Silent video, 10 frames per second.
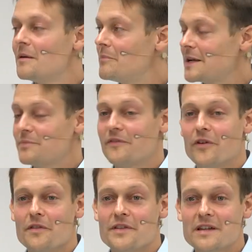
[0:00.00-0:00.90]
But
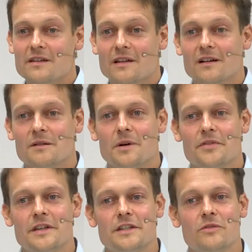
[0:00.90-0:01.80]
before thinking
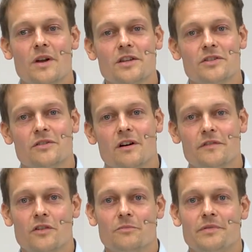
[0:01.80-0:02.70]
about the integration
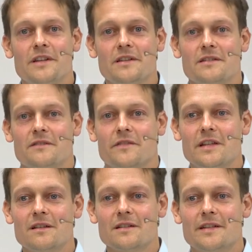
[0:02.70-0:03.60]
of a complete
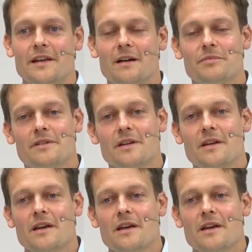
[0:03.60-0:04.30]
vehicle setup,